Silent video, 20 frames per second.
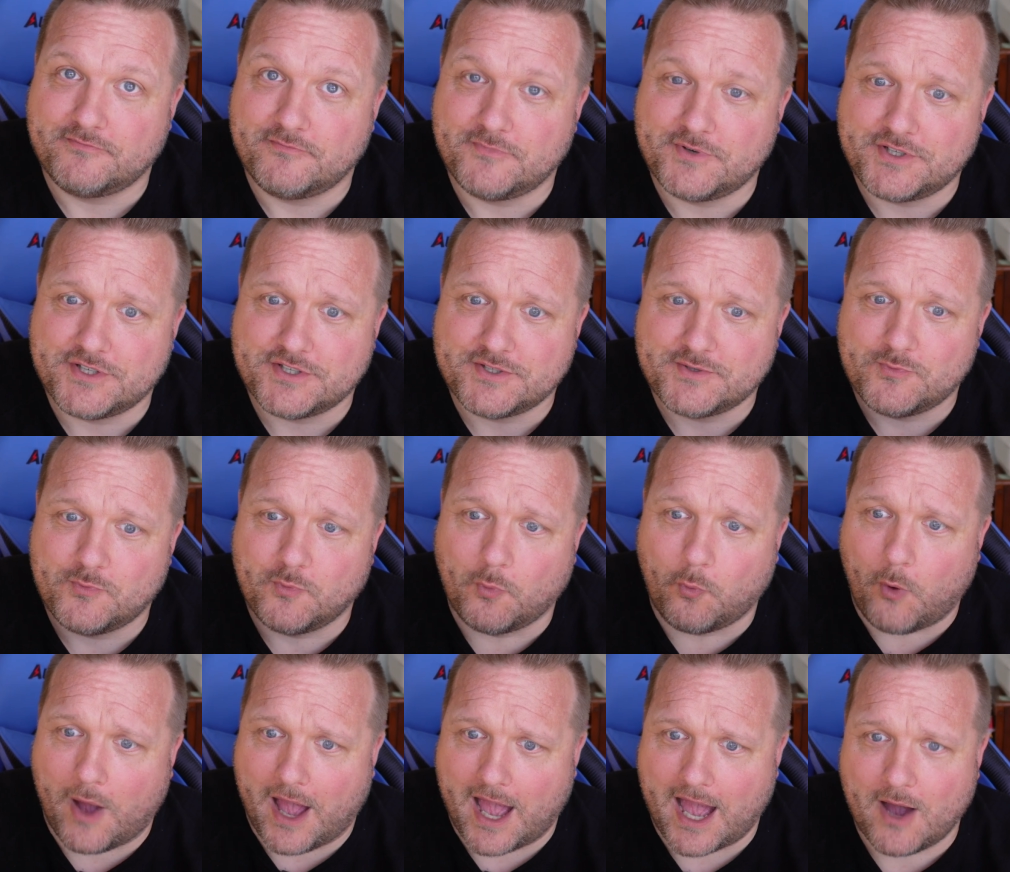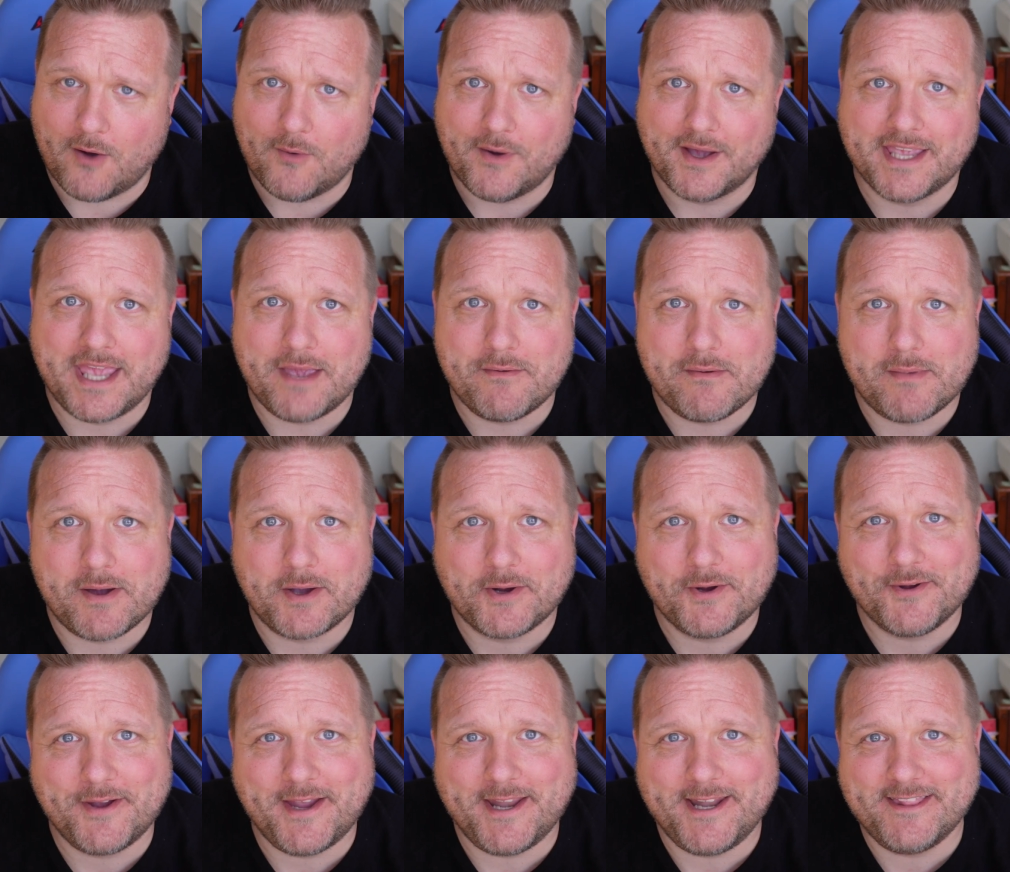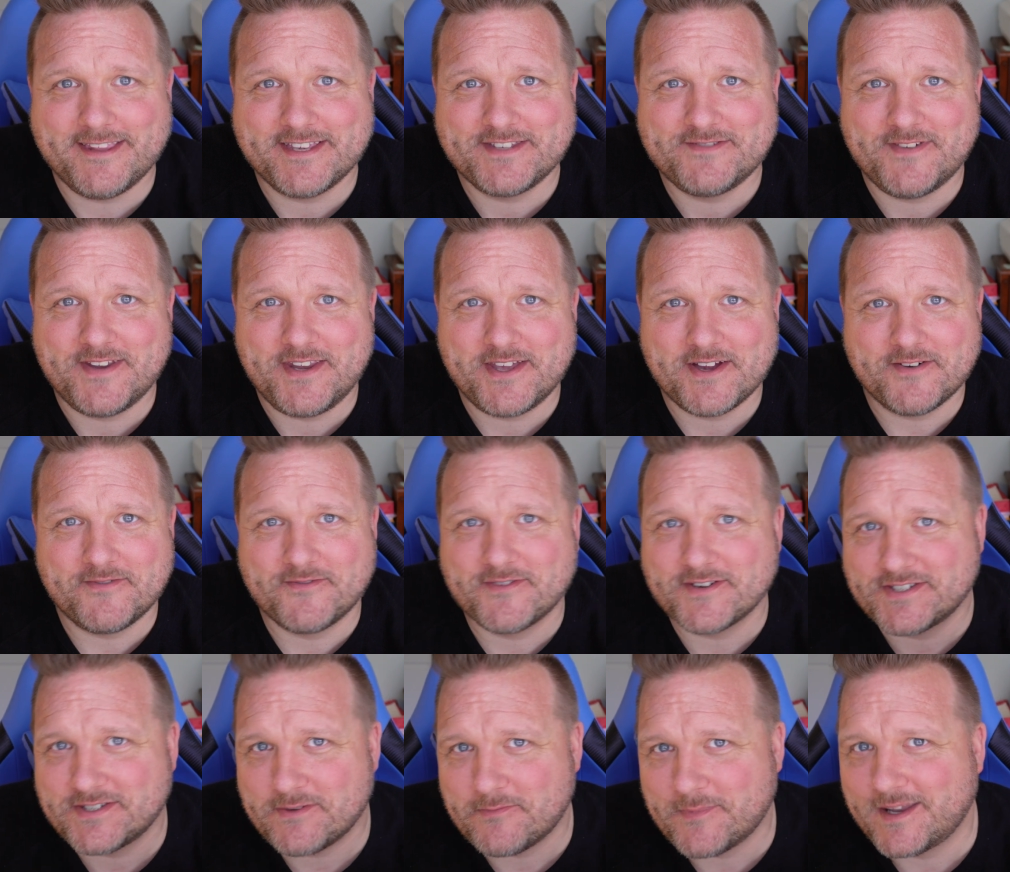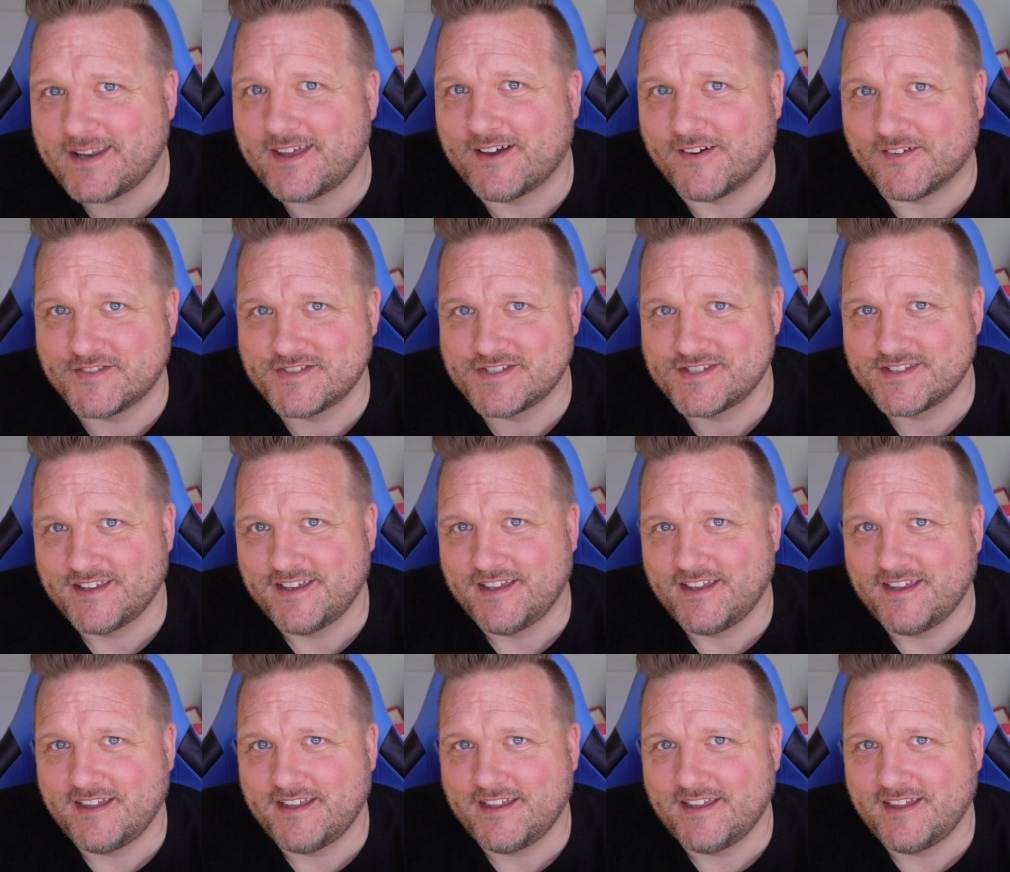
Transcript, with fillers: which is how I came about creating this video for someone else.